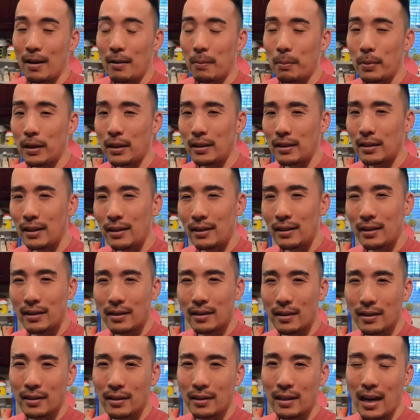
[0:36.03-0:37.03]
But since it's
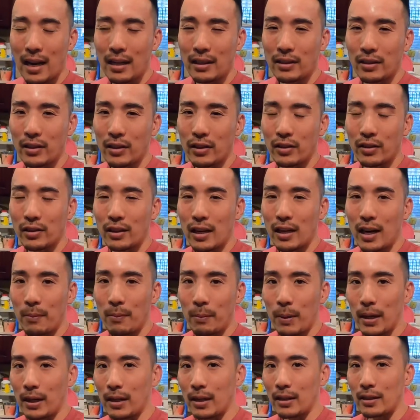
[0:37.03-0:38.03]
a side dish and I'm
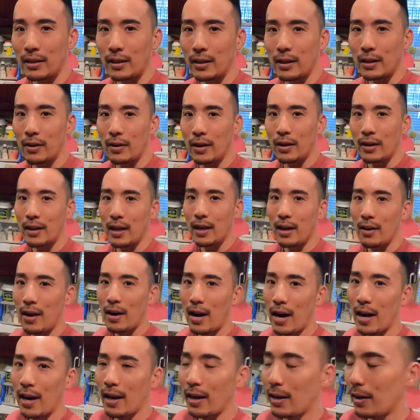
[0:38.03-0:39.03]
making dinner right now,
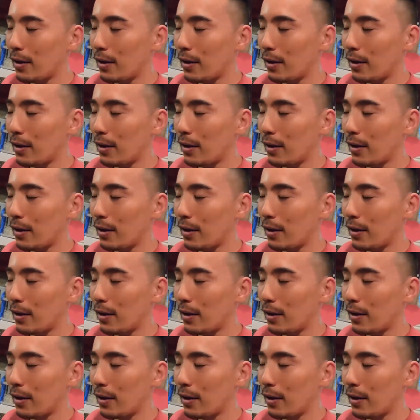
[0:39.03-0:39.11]
I